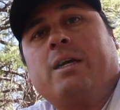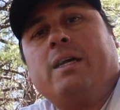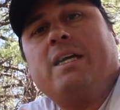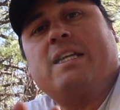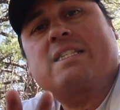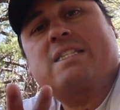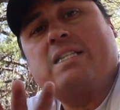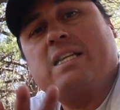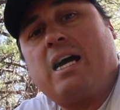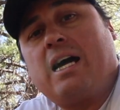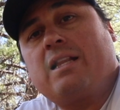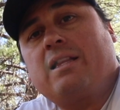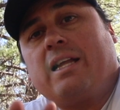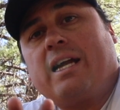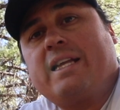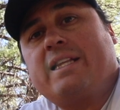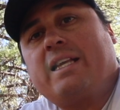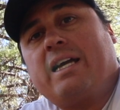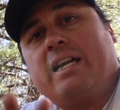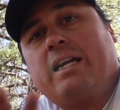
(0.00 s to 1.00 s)
It's not
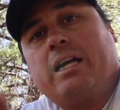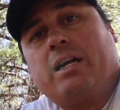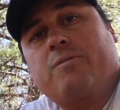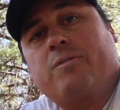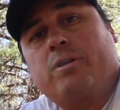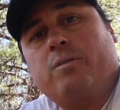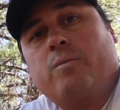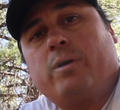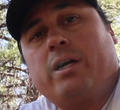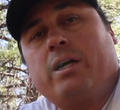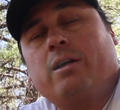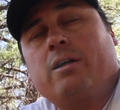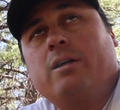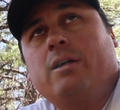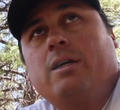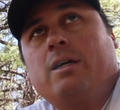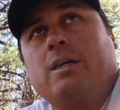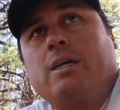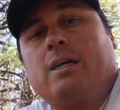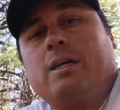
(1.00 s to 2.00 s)
like that everywhere.
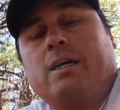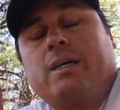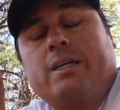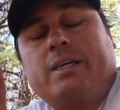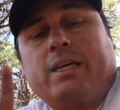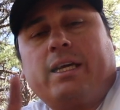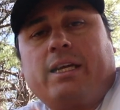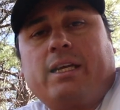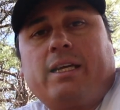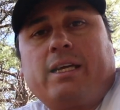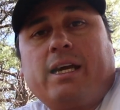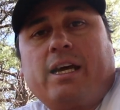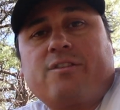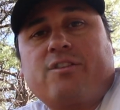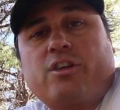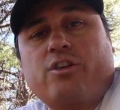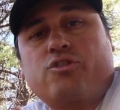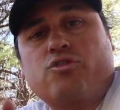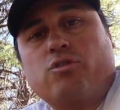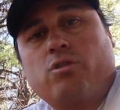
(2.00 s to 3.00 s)
Again, as
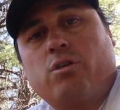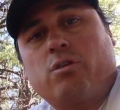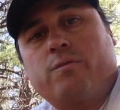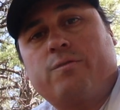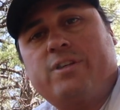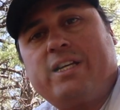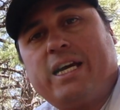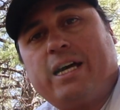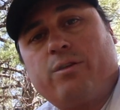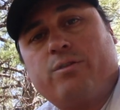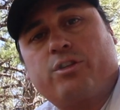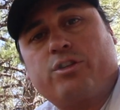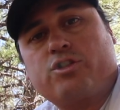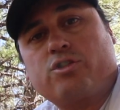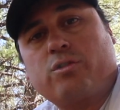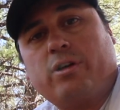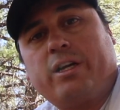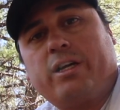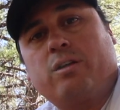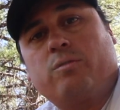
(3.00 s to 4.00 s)
I drove down the
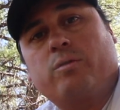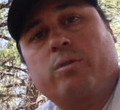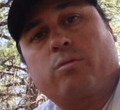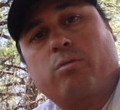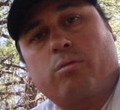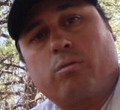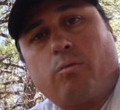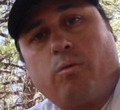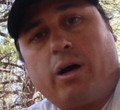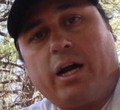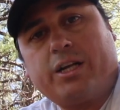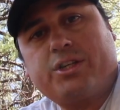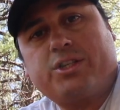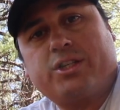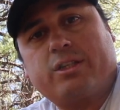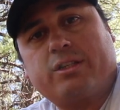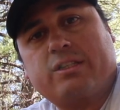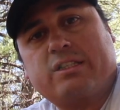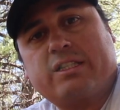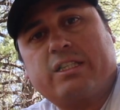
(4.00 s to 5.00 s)
trail, we were
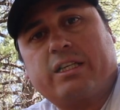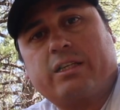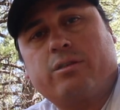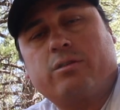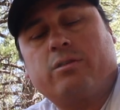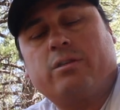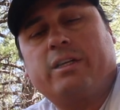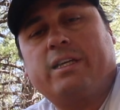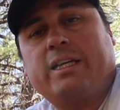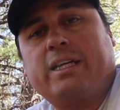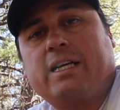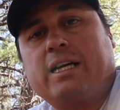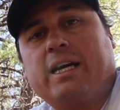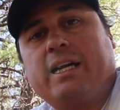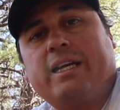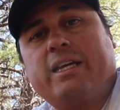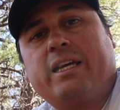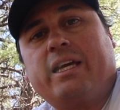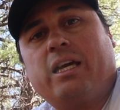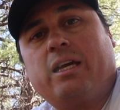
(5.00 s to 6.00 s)
watching the signal, and it
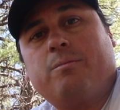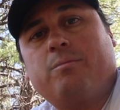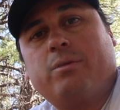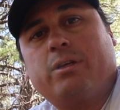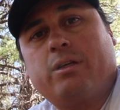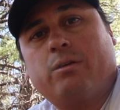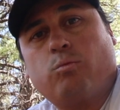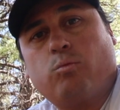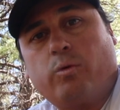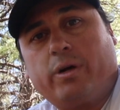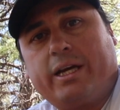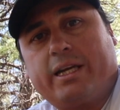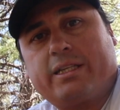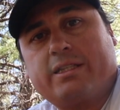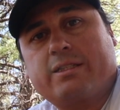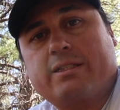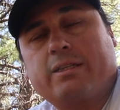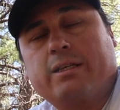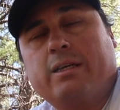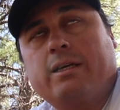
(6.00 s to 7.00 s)
kind of came and
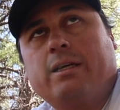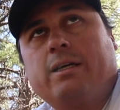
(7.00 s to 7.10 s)
went.